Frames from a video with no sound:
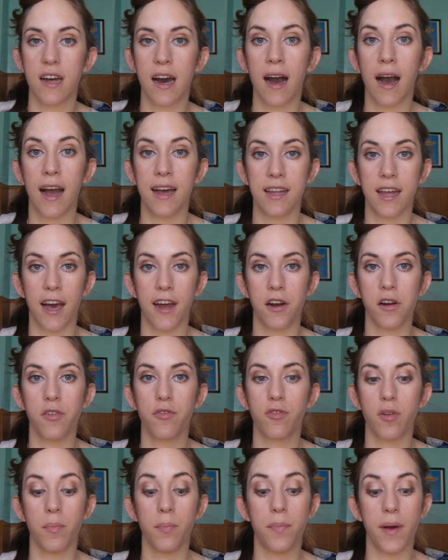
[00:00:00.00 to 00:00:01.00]

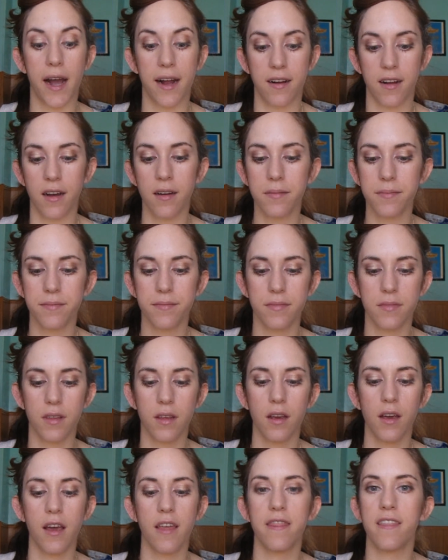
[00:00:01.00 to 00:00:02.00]
highlighter from Becca,
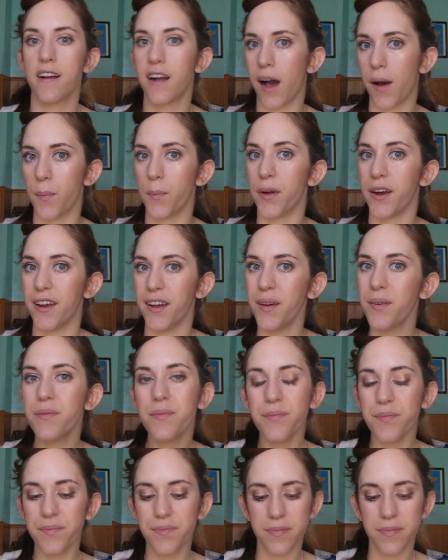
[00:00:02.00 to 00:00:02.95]
the company.